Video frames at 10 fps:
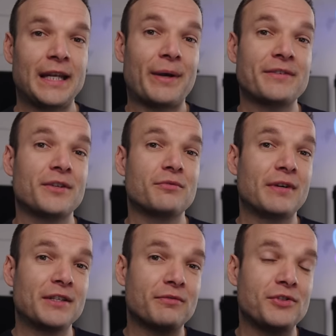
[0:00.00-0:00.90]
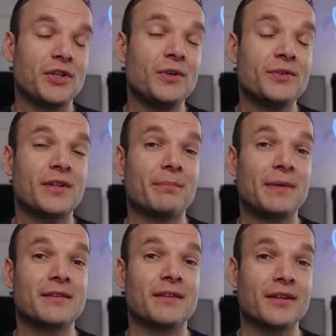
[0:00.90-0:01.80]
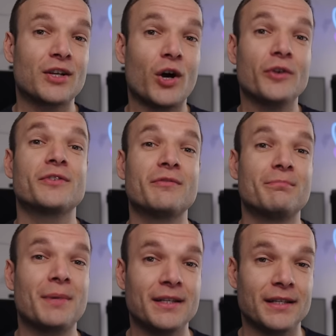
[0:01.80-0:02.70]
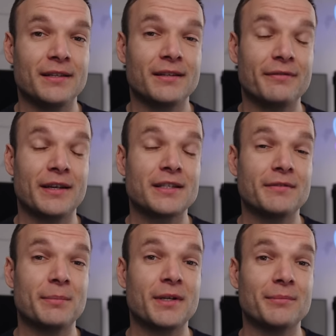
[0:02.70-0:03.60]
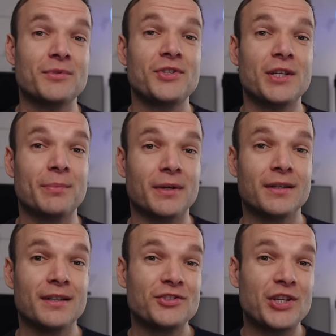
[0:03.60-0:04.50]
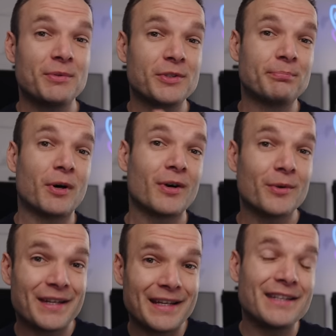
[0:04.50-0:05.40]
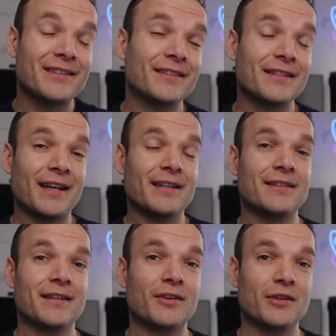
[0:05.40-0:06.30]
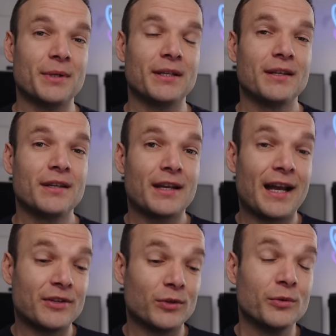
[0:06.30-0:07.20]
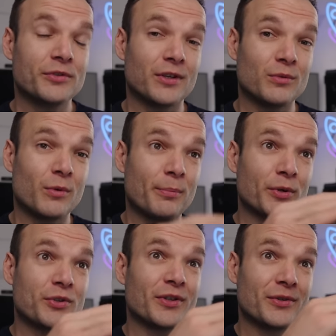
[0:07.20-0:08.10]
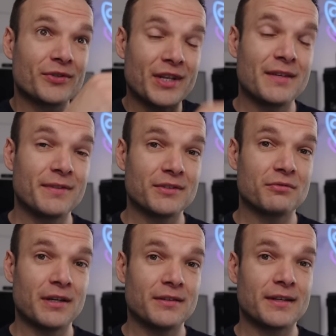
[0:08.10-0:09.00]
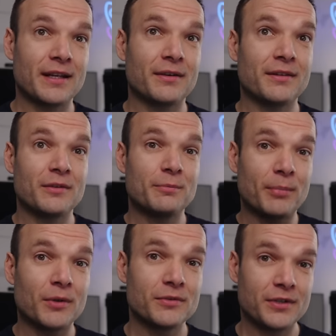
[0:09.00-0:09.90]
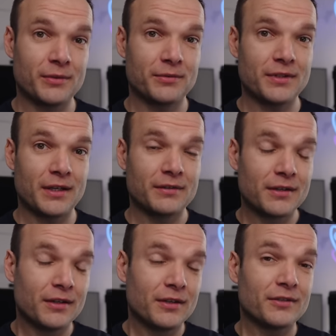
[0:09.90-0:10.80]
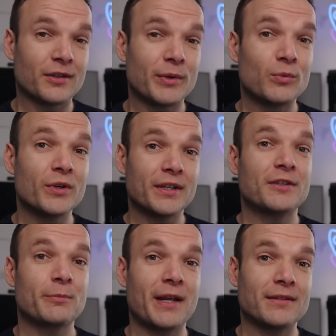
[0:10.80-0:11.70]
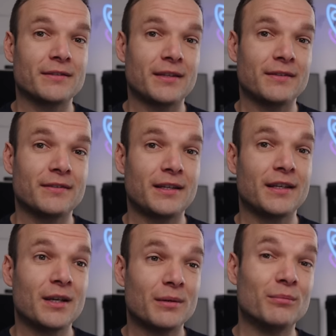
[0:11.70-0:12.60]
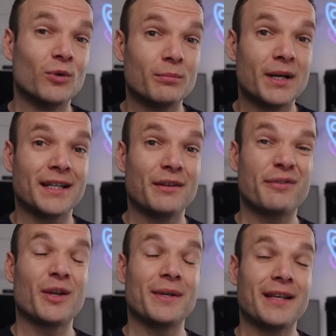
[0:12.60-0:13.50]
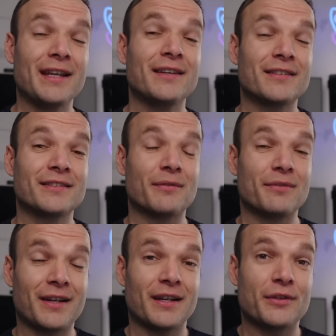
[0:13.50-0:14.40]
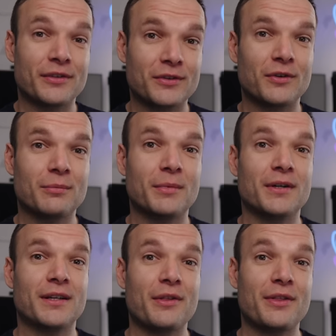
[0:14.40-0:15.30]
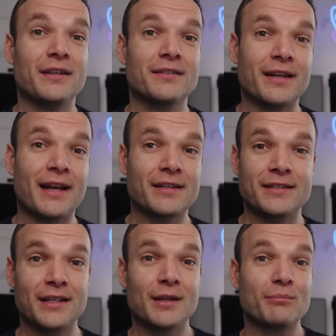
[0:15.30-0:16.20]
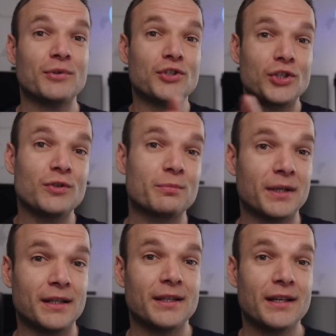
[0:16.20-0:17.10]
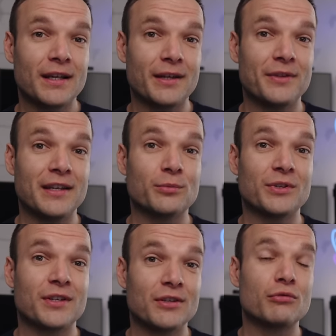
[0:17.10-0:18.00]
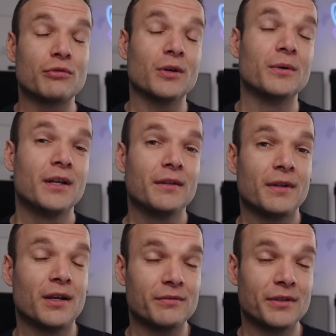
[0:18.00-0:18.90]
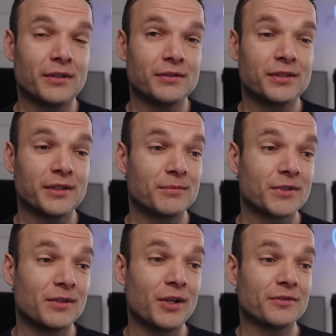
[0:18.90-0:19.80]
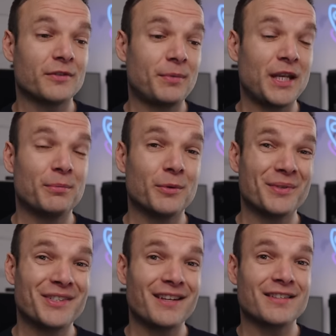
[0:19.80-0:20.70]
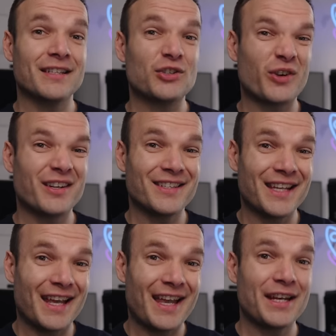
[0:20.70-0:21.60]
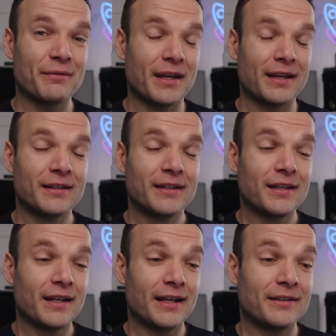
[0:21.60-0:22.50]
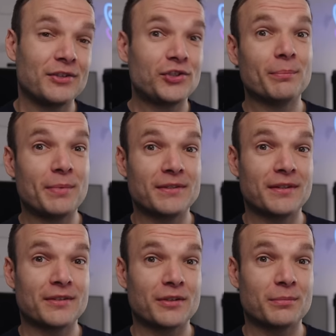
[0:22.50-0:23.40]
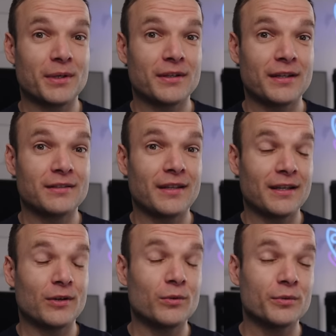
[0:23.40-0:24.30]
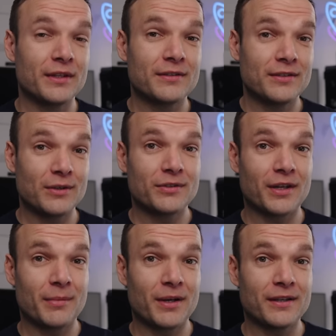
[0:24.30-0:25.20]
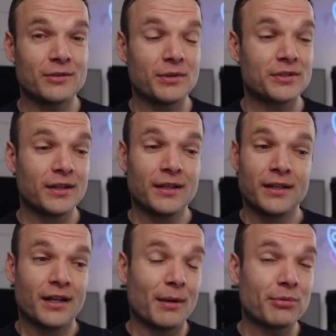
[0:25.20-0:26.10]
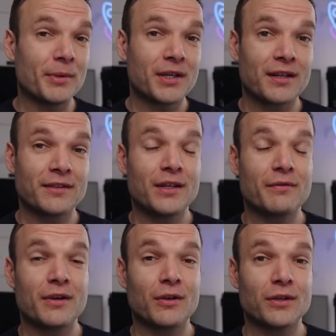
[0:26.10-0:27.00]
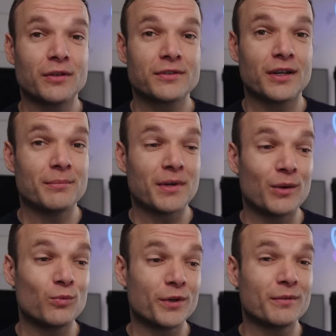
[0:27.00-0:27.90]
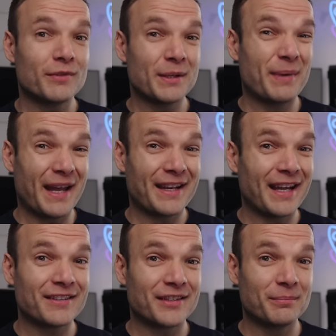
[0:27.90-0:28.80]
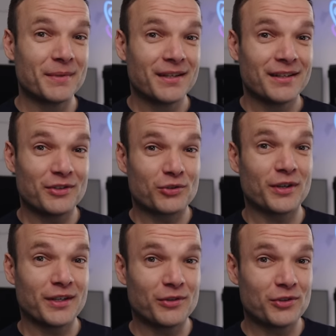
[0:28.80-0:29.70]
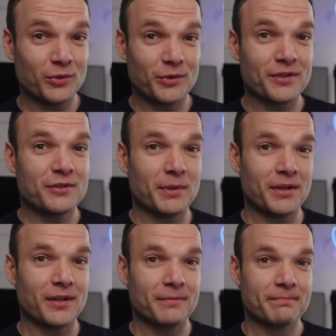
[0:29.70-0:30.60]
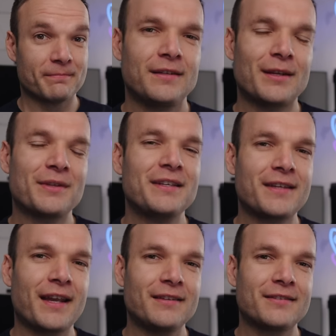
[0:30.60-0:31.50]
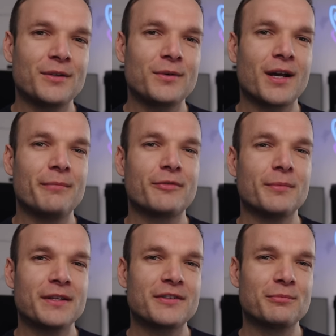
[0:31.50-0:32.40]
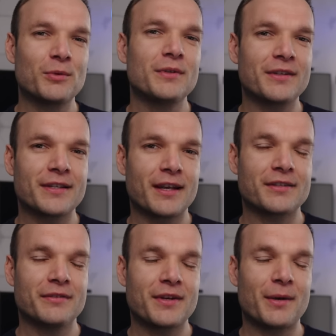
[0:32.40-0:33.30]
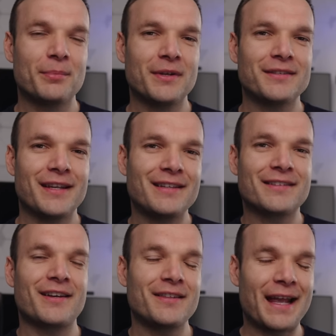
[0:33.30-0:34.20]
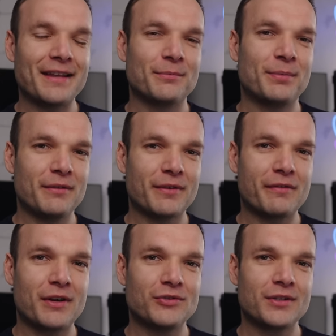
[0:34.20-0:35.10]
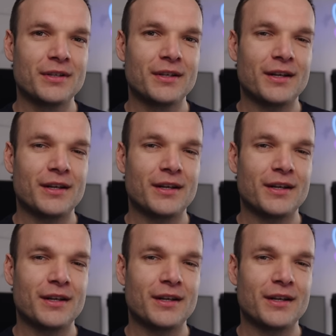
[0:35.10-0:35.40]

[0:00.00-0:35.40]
Now, as those rates reduce, that means that the cost of money effectively becomes cheaper to borrow, easier to get into the economy, and also will push those savings rates down and those bond yields down. So we would expect to then see more money flowing into stuff like the stock market, things that actually produce money and things which can grow over the long term. So lots of people potentially trying to get ahead of that and jump into the stock market, setting all these new time highs, which are probably going to continue for a long, long time, and I wouldn't really bet against them and try and go short on this market. Now, these gains do come from a smaller section of companies inside the S&P 500.